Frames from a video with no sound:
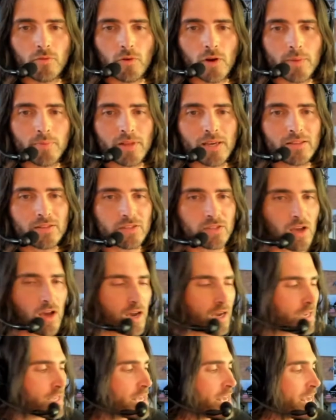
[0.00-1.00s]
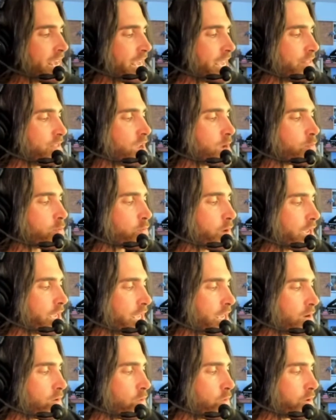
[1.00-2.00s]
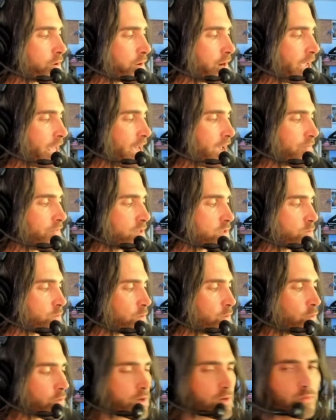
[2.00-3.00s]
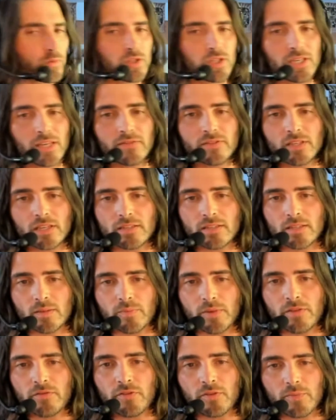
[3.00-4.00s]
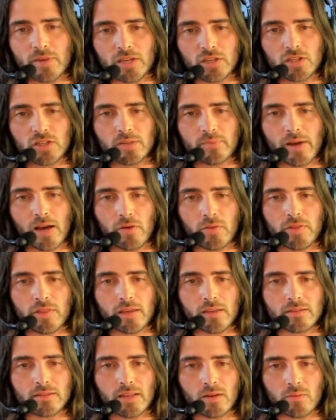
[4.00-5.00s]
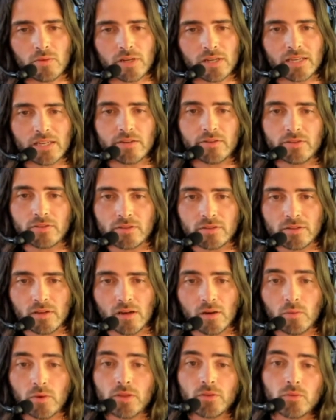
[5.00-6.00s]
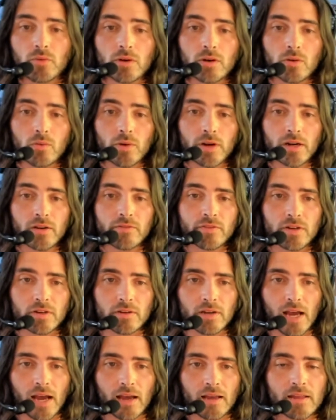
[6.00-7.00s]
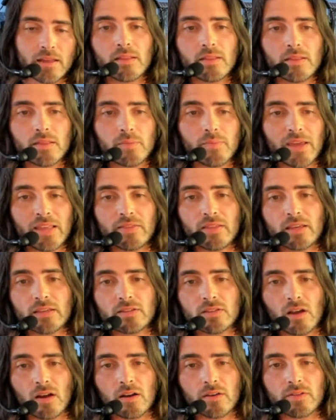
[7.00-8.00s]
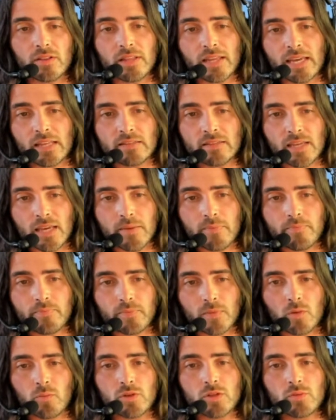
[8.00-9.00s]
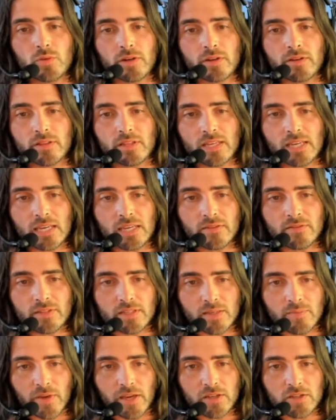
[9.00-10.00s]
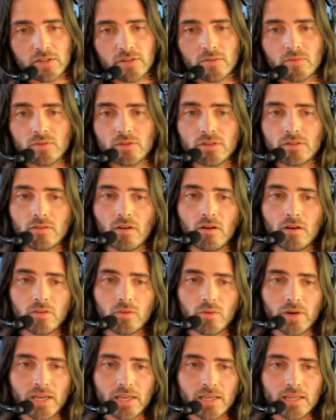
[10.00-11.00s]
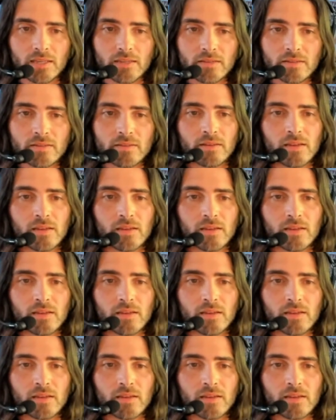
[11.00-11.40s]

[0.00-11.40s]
I play the song, in the upper right-hand corner, I have this reCHORDit, which gives us some information about things that we're going to hear in the song, whether we're aware of it or not. The main things are the landscape, which we're in the key of C major, which is all the white keys.